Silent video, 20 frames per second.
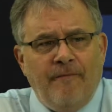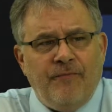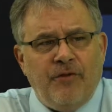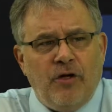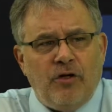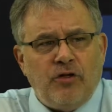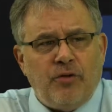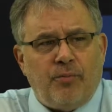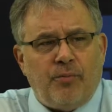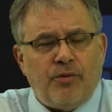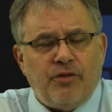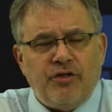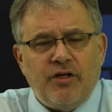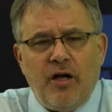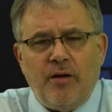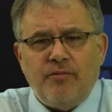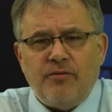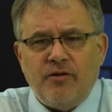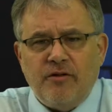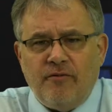There's a
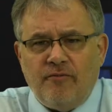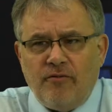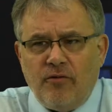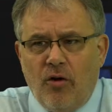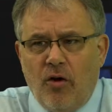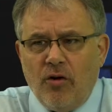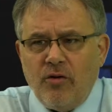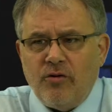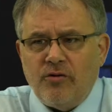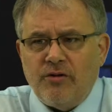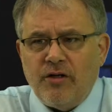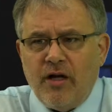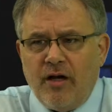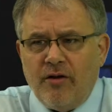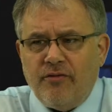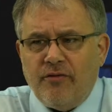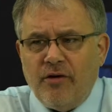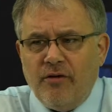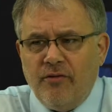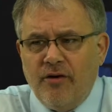perception of lawyers
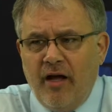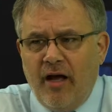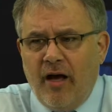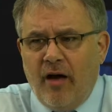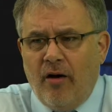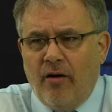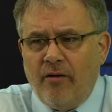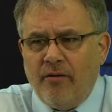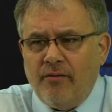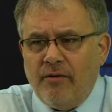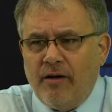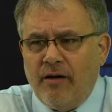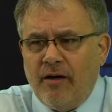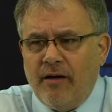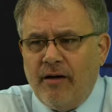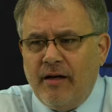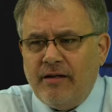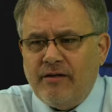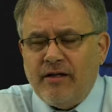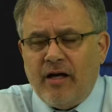out there now
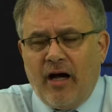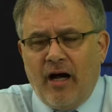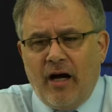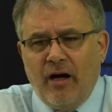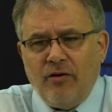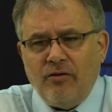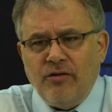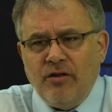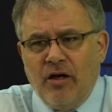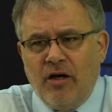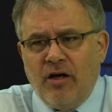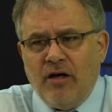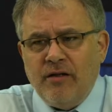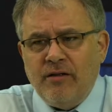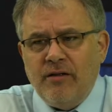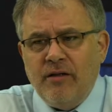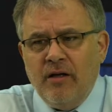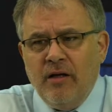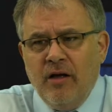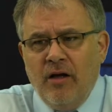as a hired gun